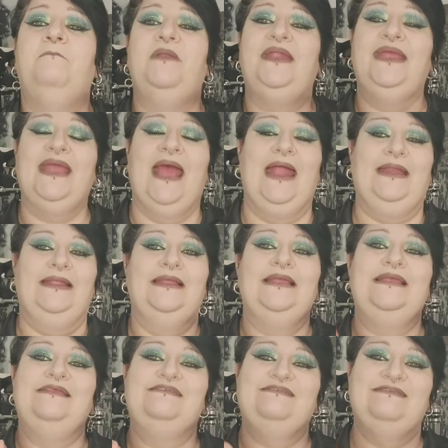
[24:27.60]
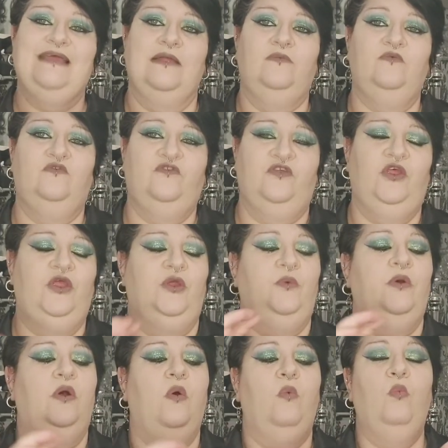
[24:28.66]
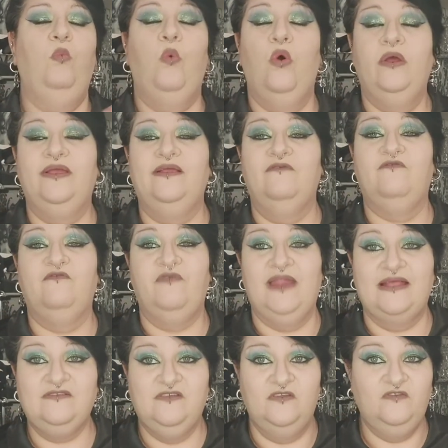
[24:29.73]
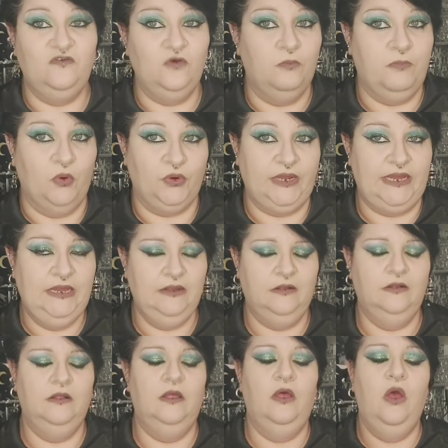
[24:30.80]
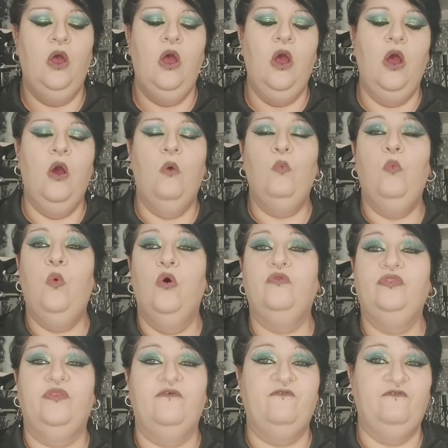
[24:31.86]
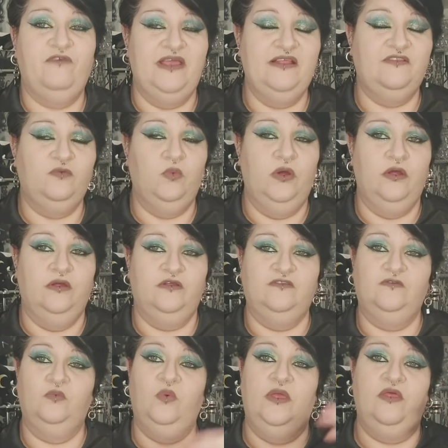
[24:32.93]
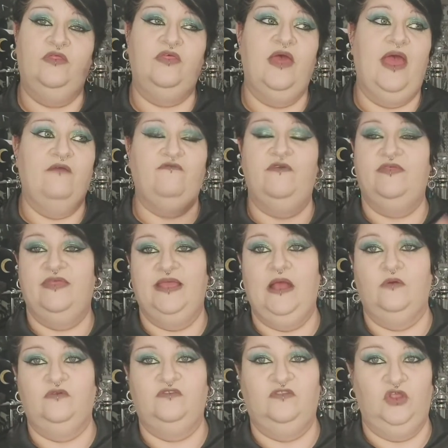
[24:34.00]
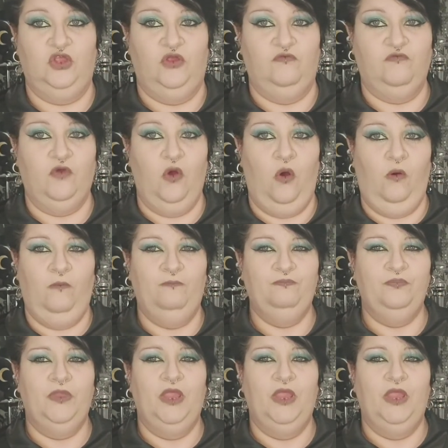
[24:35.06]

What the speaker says: But again, it's down to what flatters your body, what the fit works with everything else that you've got.